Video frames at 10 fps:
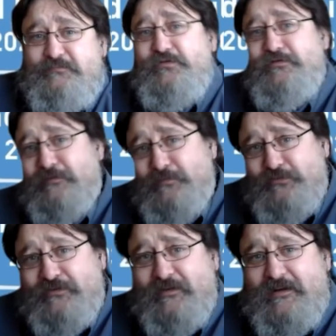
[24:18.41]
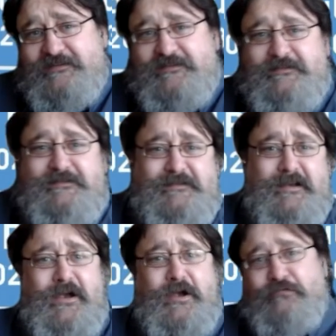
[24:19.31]
movable devices,
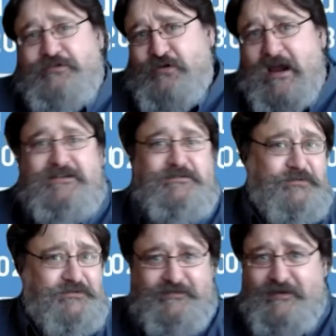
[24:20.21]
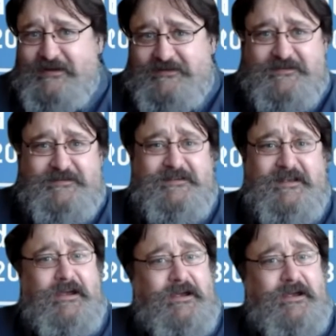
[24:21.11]
retractable devices,